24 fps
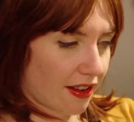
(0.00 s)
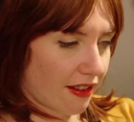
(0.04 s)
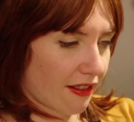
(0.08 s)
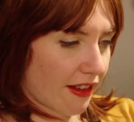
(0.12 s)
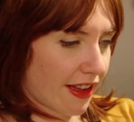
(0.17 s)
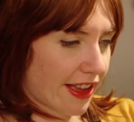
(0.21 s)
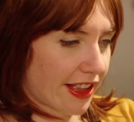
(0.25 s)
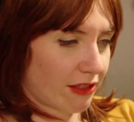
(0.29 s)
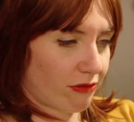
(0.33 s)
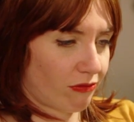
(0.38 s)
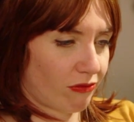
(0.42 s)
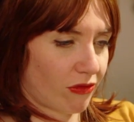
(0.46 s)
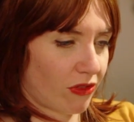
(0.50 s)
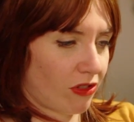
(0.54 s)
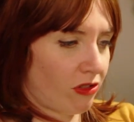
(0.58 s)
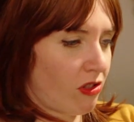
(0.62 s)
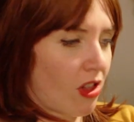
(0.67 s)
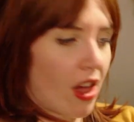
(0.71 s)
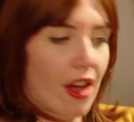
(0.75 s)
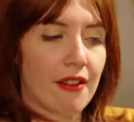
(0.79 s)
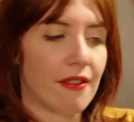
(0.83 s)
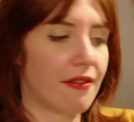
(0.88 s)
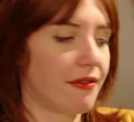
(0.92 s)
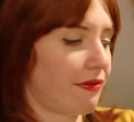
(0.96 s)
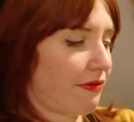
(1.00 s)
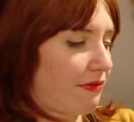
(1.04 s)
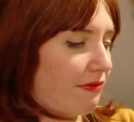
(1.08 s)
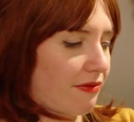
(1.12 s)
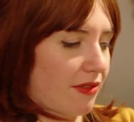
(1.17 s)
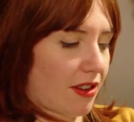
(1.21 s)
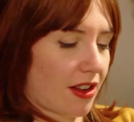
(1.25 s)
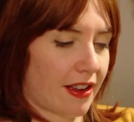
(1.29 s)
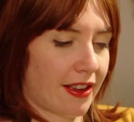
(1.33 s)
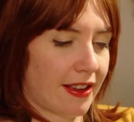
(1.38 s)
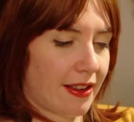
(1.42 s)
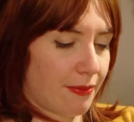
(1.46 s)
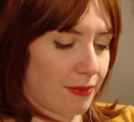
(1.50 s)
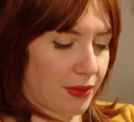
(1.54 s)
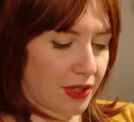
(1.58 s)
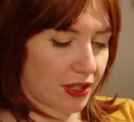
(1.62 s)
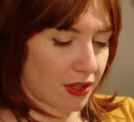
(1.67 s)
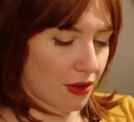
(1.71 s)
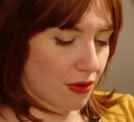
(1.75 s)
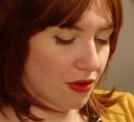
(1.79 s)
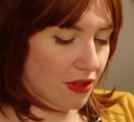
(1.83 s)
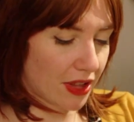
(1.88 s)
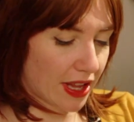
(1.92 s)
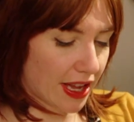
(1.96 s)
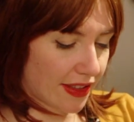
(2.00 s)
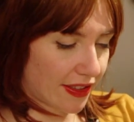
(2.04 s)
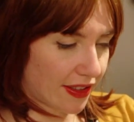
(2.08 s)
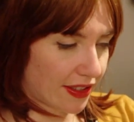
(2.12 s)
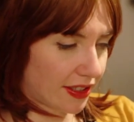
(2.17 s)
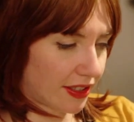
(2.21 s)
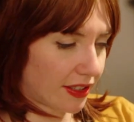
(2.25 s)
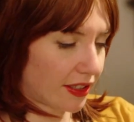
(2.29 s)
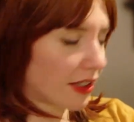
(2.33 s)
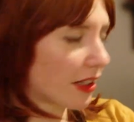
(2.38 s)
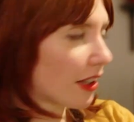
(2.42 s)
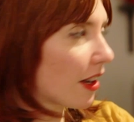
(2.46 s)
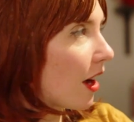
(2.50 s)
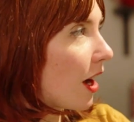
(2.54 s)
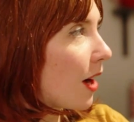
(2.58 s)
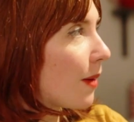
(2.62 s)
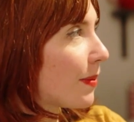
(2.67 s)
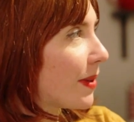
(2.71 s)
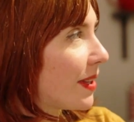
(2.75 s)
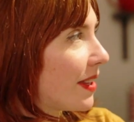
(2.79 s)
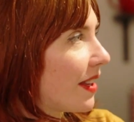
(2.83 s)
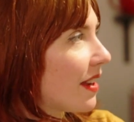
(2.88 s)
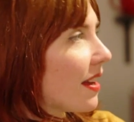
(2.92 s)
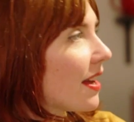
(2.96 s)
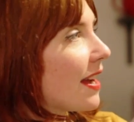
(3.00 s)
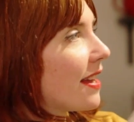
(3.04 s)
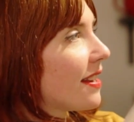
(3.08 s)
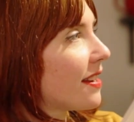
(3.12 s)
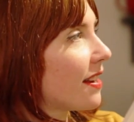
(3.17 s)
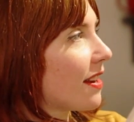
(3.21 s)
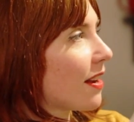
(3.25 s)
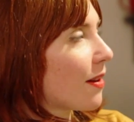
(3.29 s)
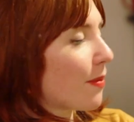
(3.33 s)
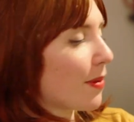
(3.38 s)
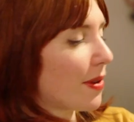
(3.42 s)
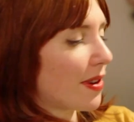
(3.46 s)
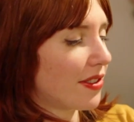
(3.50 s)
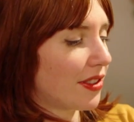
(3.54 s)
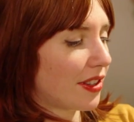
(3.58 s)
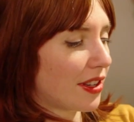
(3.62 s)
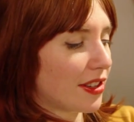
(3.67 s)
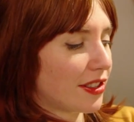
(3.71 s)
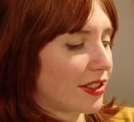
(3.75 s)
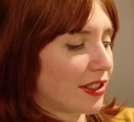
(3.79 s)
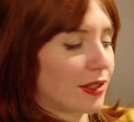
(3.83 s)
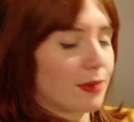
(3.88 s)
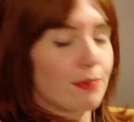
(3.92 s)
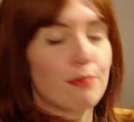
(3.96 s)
I am so glad this is the copy that I ended up with, because it's